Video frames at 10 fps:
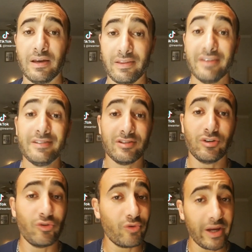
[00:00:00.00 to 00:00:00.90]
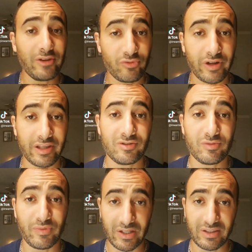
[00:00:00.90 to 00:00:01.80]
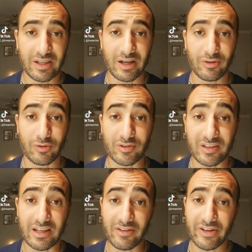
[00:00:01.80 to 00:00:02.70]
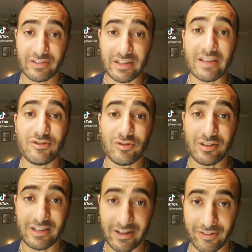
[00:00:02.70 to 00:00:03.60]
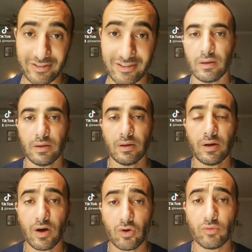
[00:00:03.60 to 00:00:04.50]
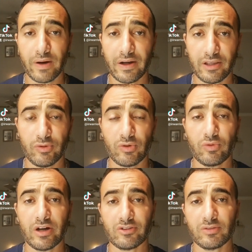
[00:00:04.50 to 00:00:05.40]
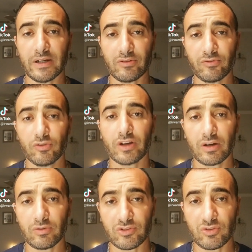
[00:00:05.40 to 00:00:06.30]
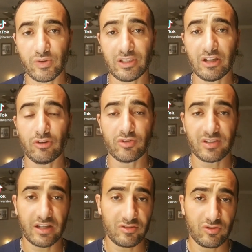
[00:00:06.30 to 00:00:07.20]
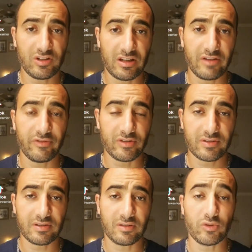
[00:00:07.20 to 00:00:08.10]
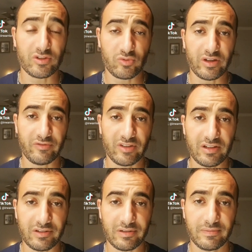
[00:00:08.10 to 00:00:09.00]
This is a great way to bring down those elevated insulin levels. Our body requires about 4 hours to bring down those insulin levels once we have eaten.